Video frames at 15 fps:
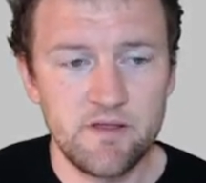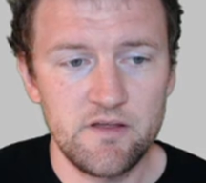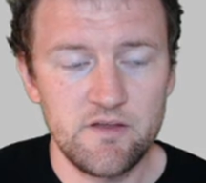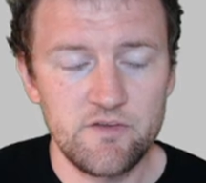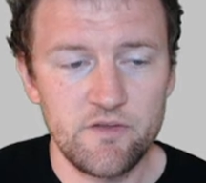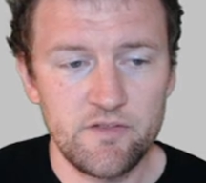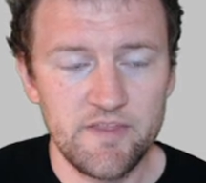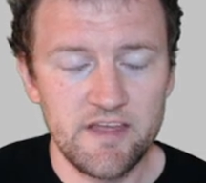
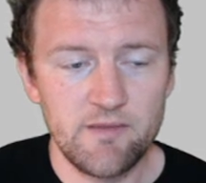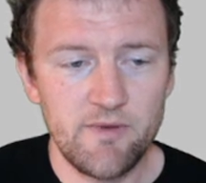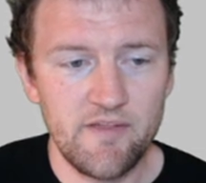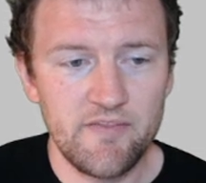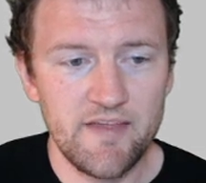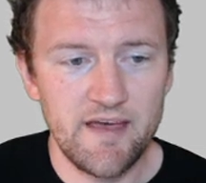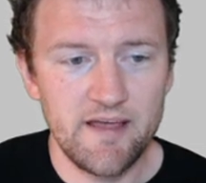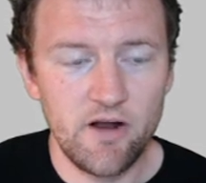So think about
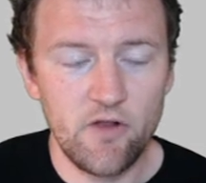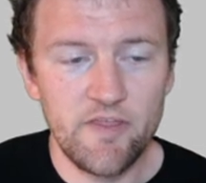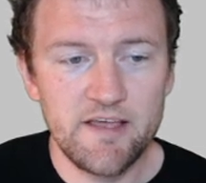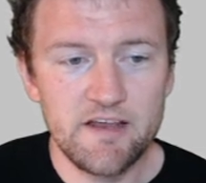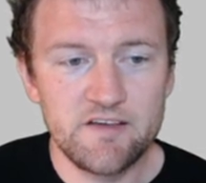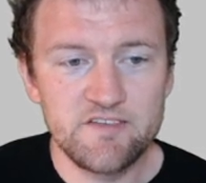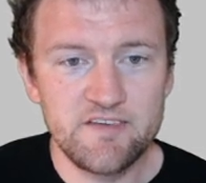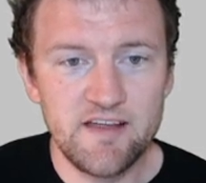that. Are they going
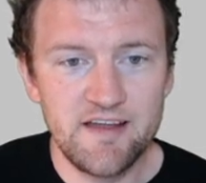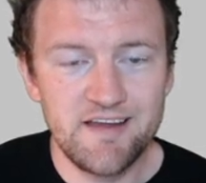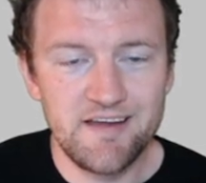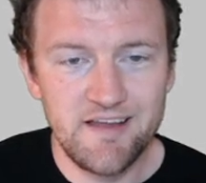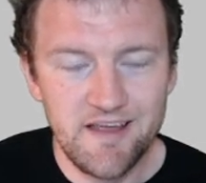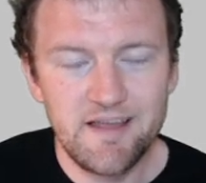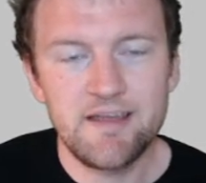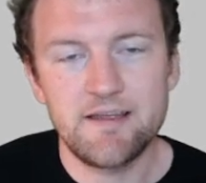to
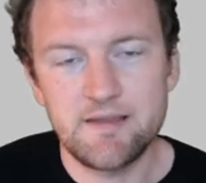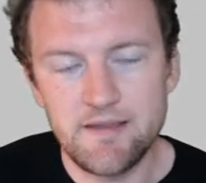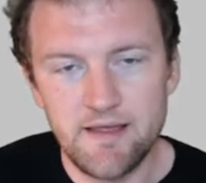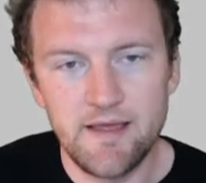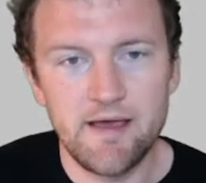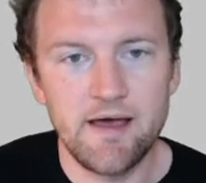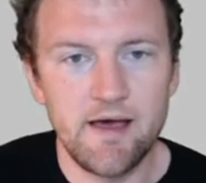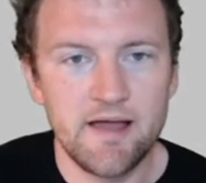say,
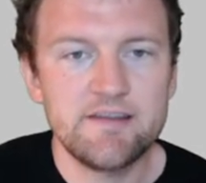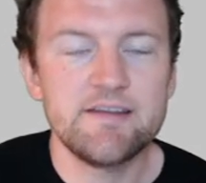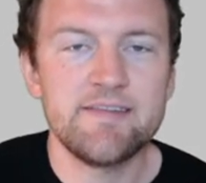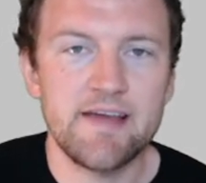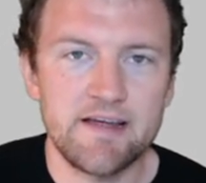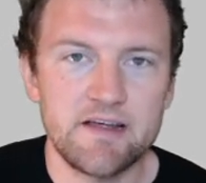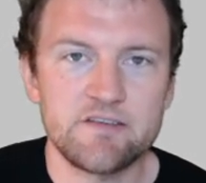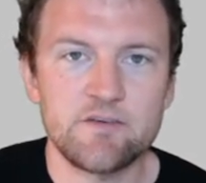yeah, I did
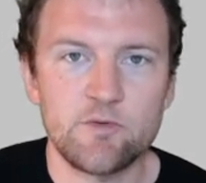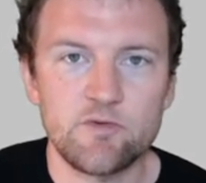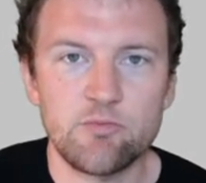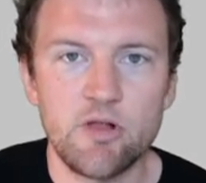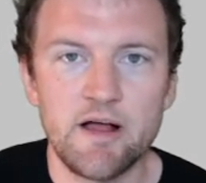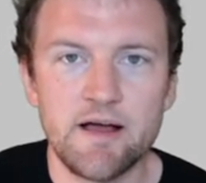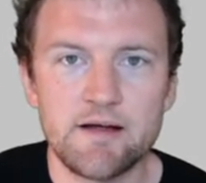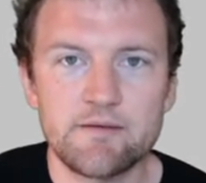that because he was
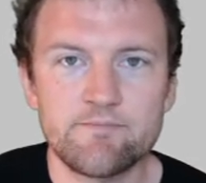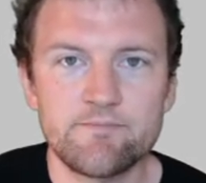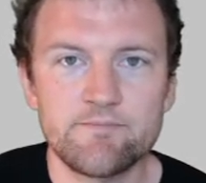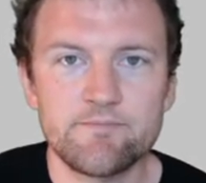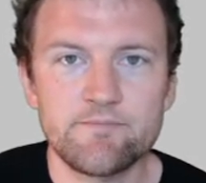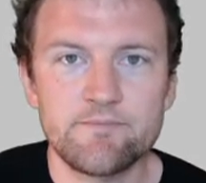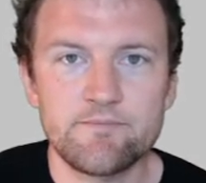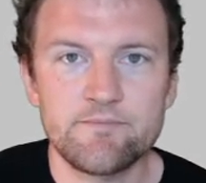black?
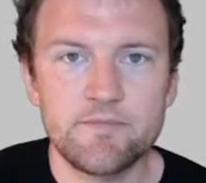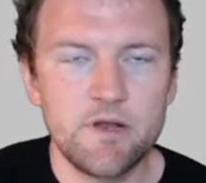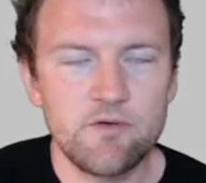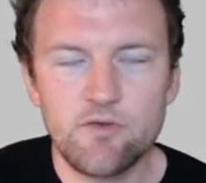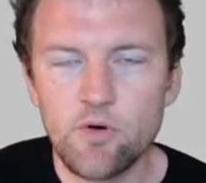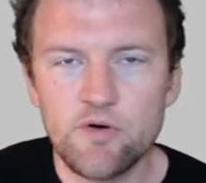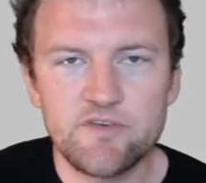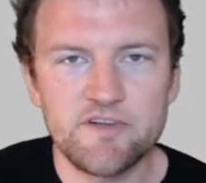No, of
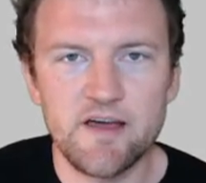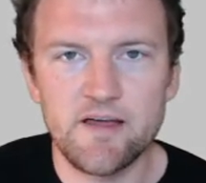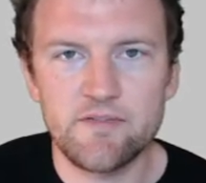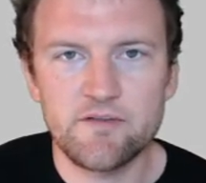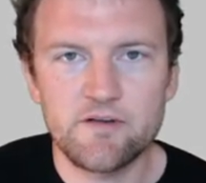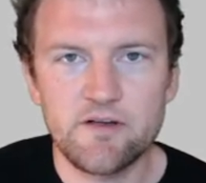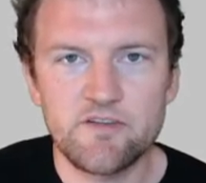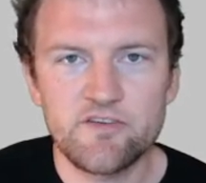course not.
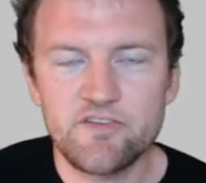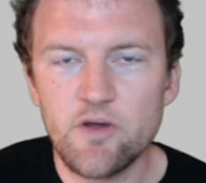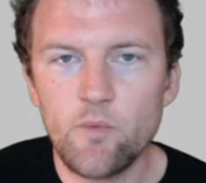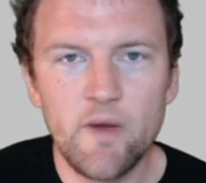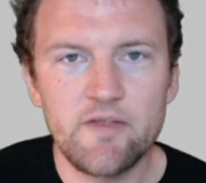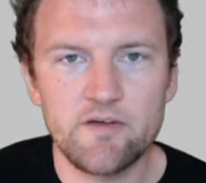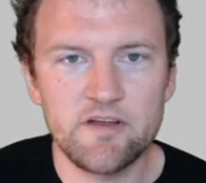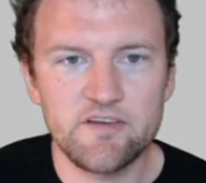There's no
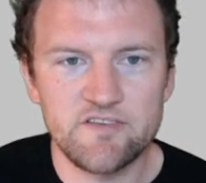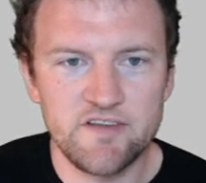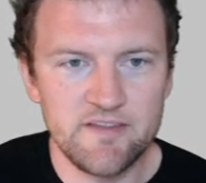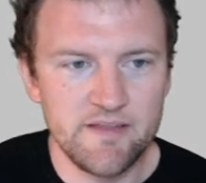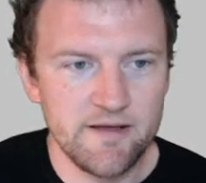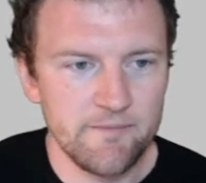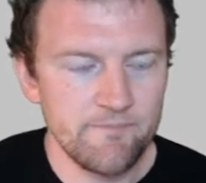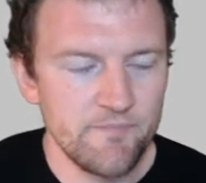way they're going to say
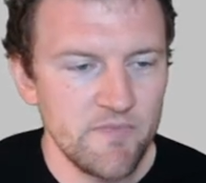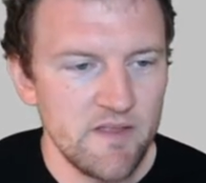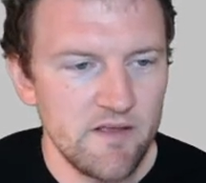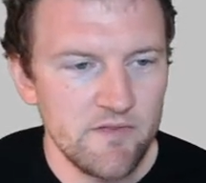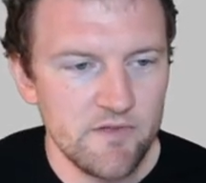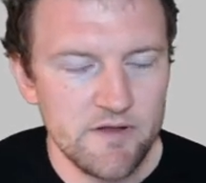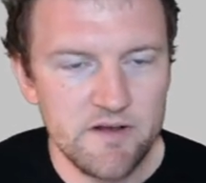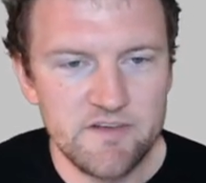that.
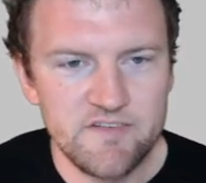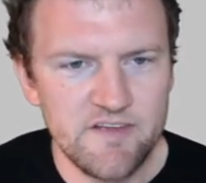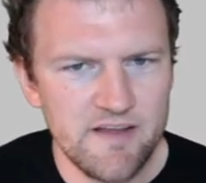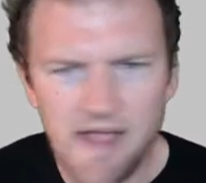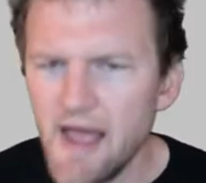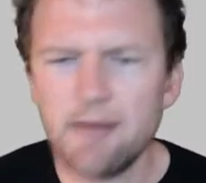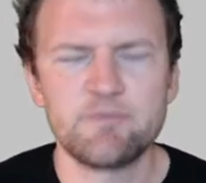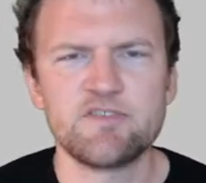They're going to say,
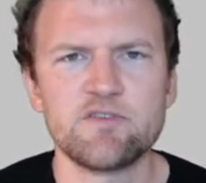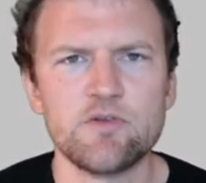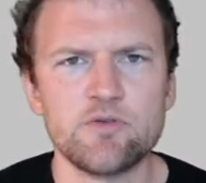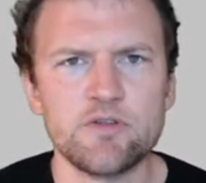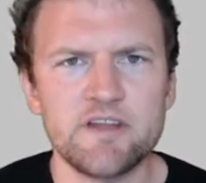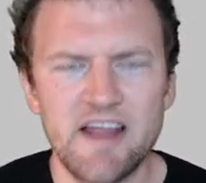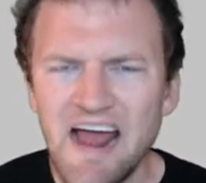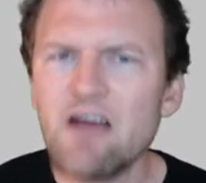
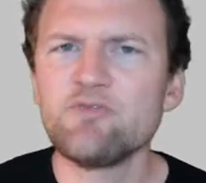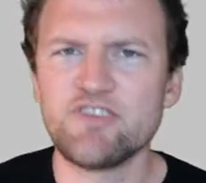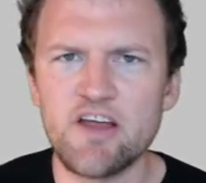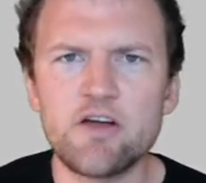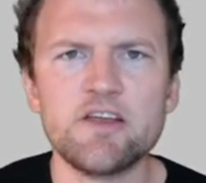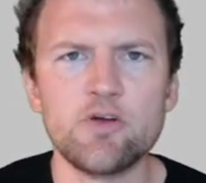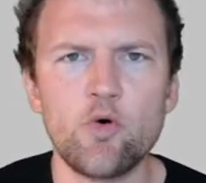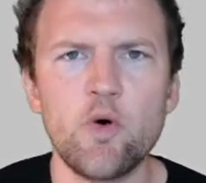absolutely not. How dare
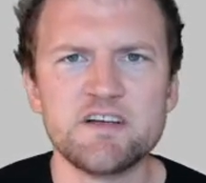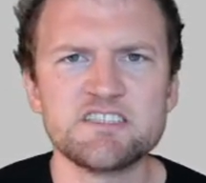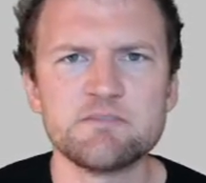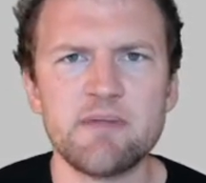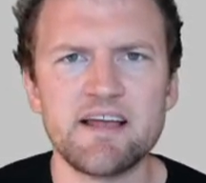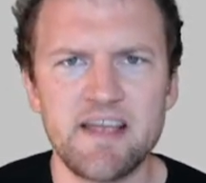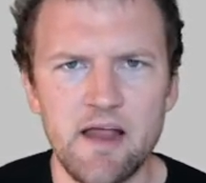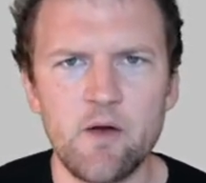you question
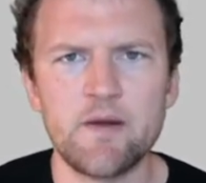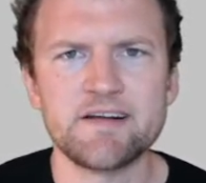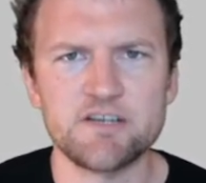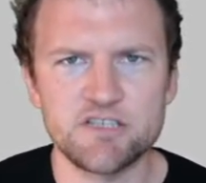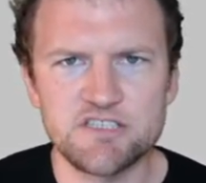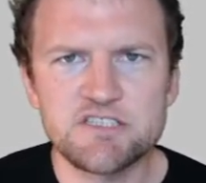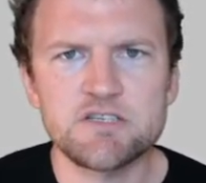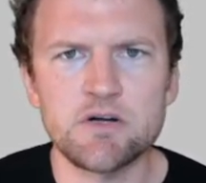my character,
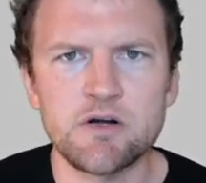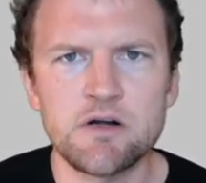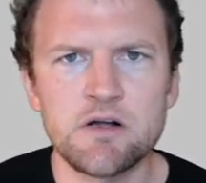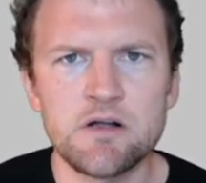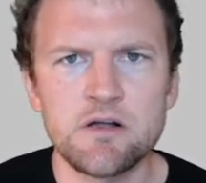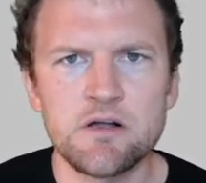sir?